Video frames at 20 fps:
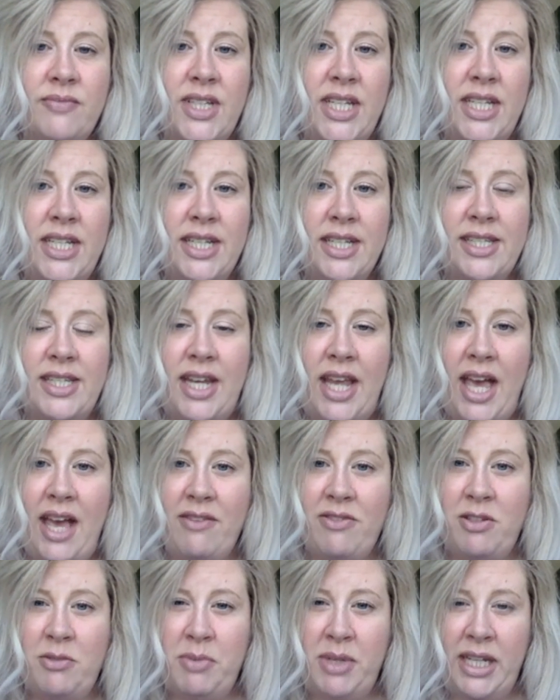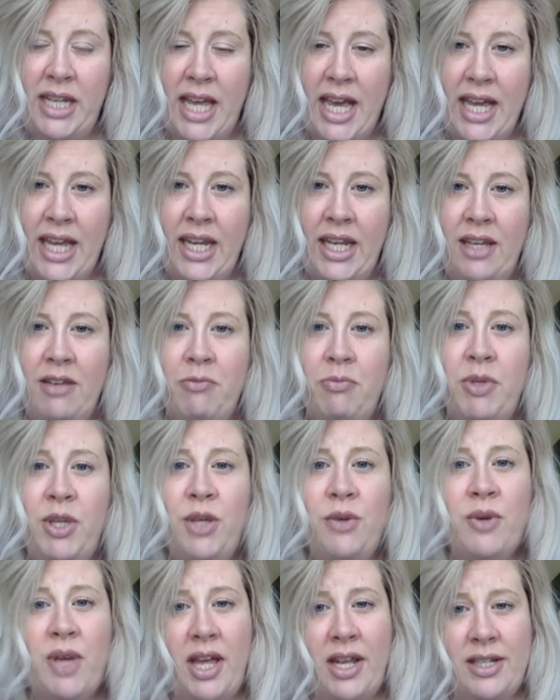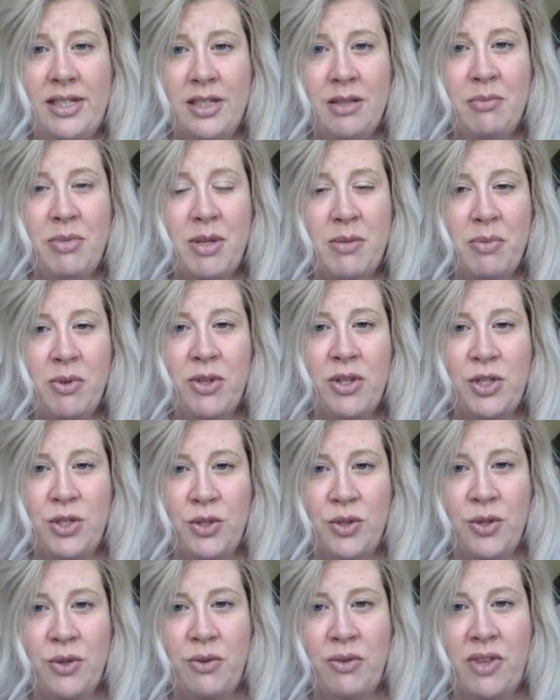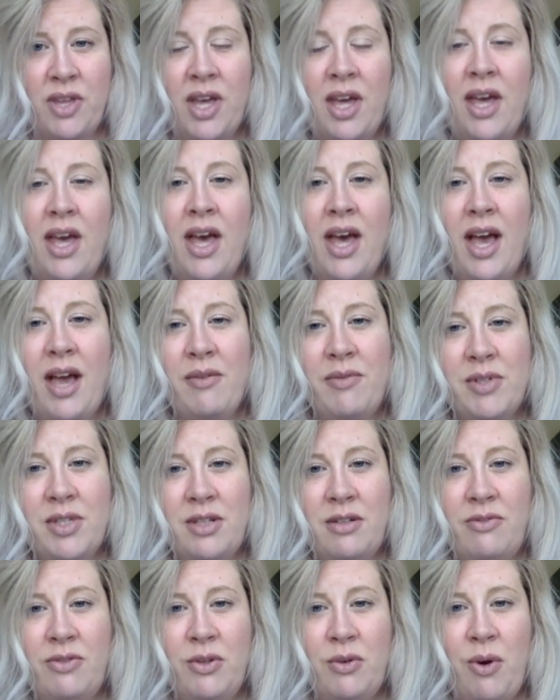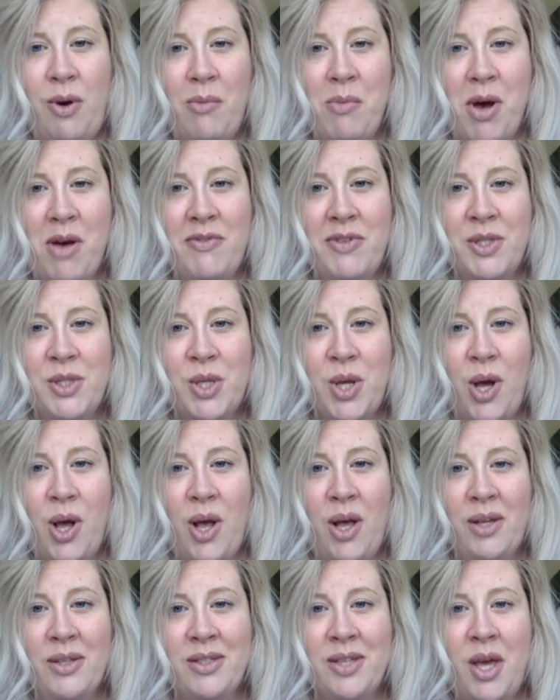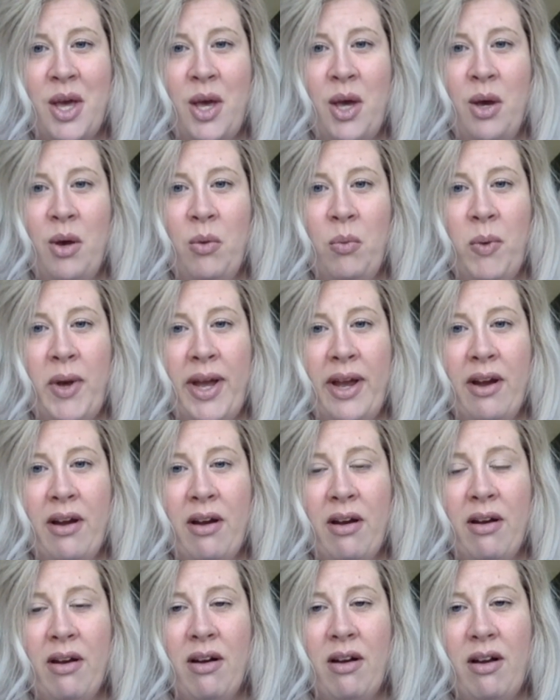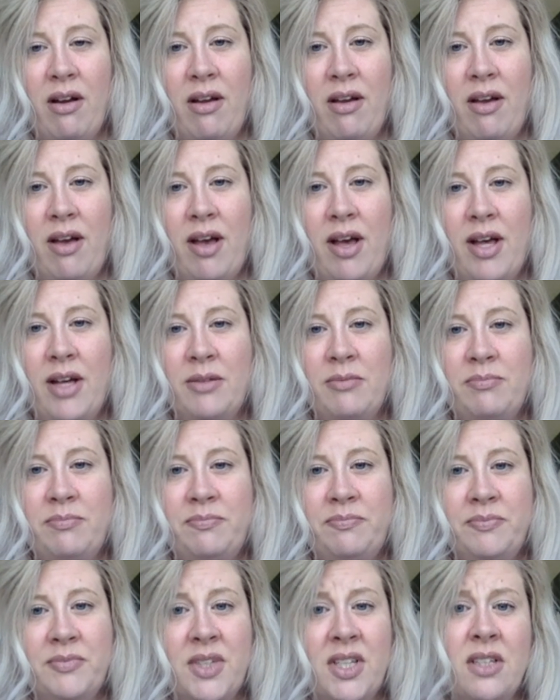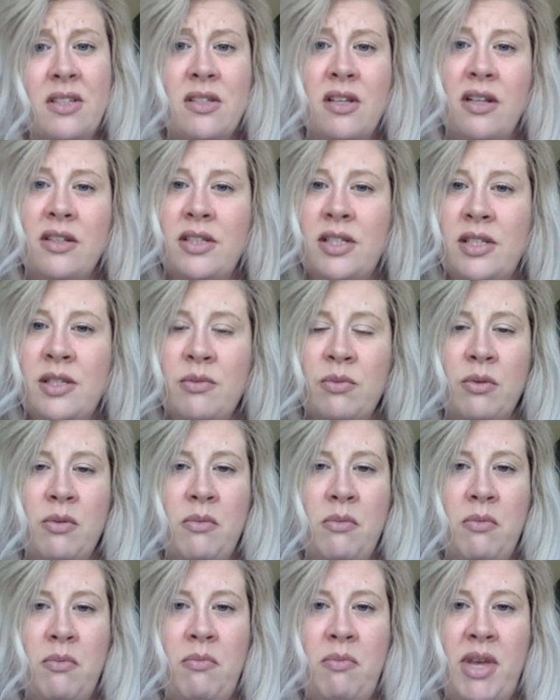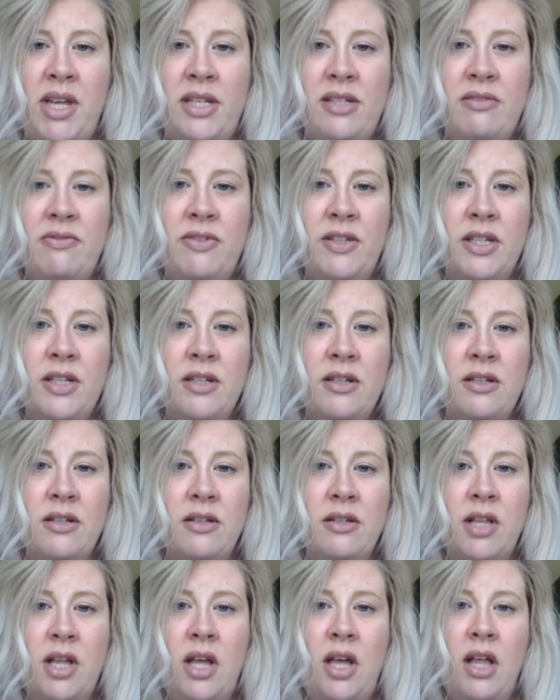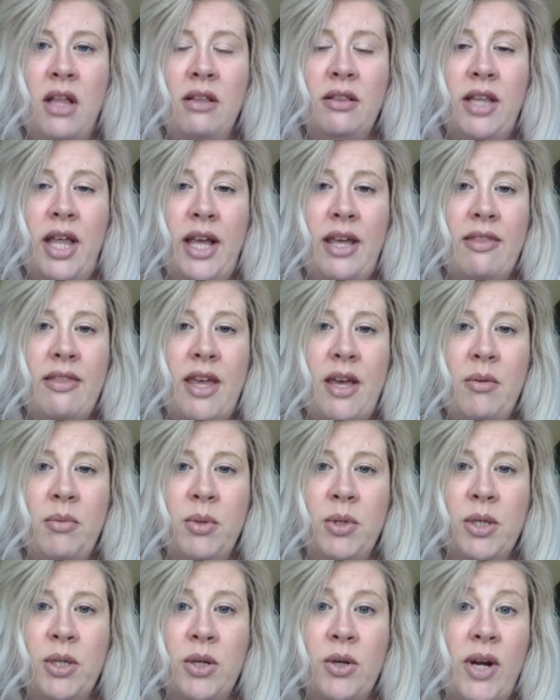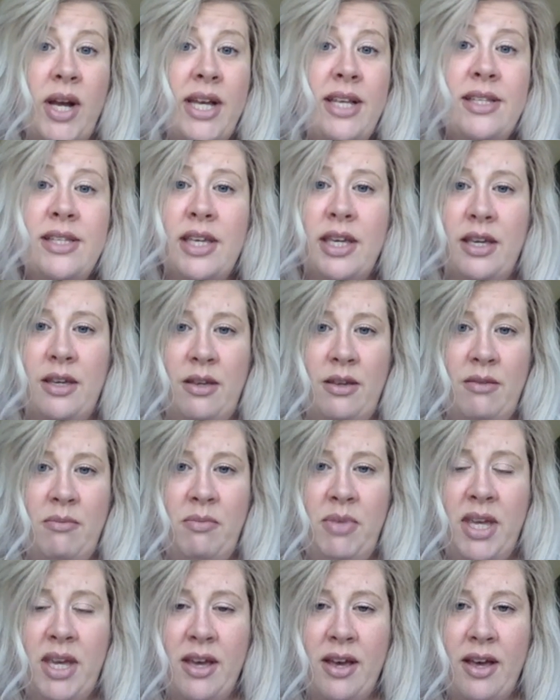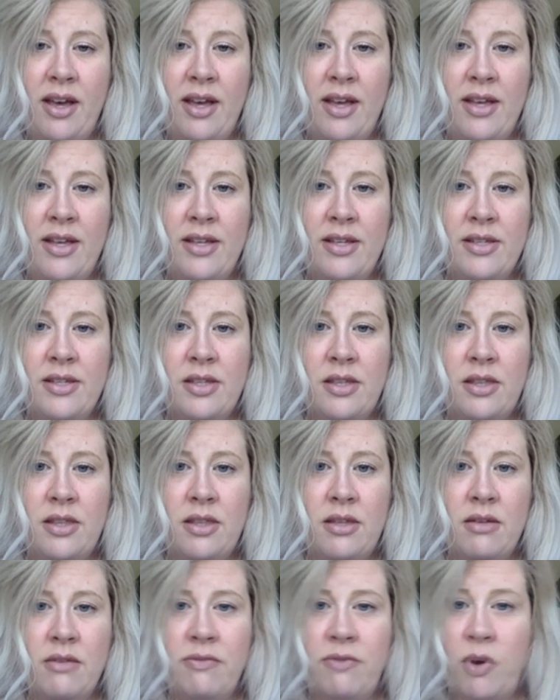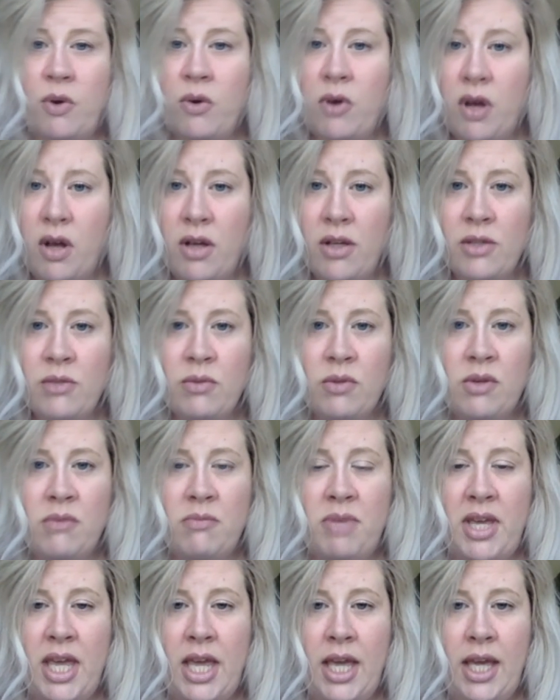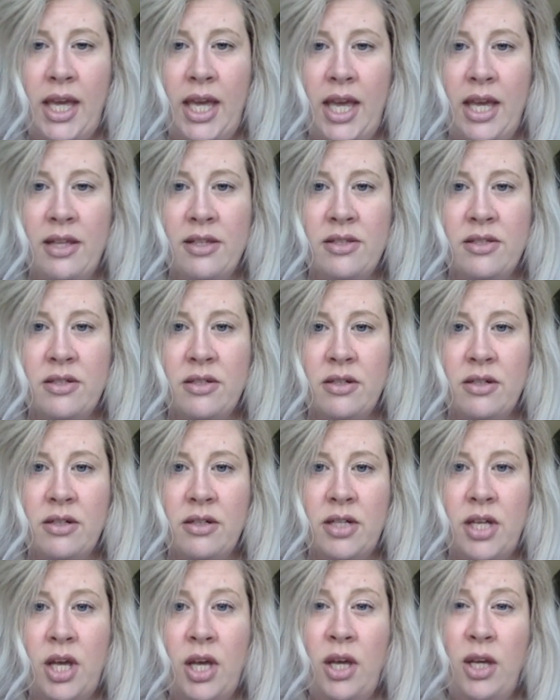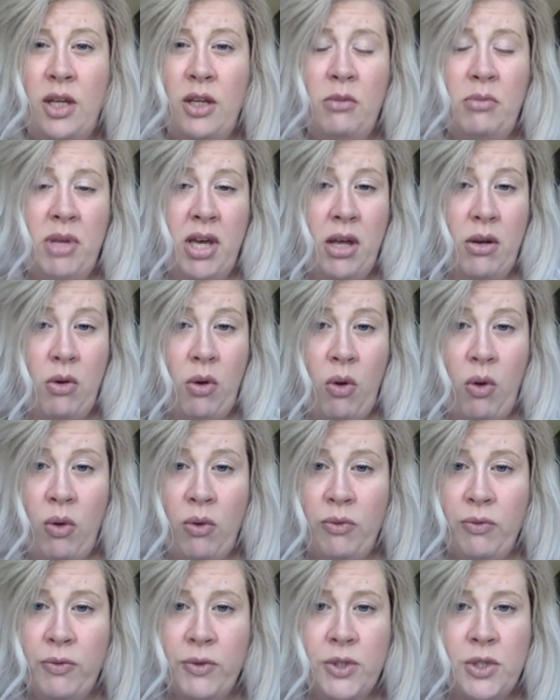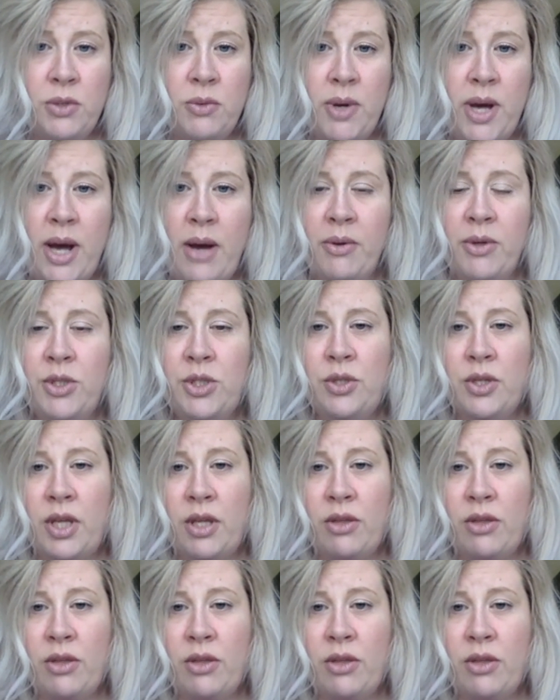it doesn't have to be negative, but you can tell people the truth. I was in a few home office calls where consultants were made to feel like they were crazy because their phone calls weren't being answered. You'd be on hold for 2 hours. You'd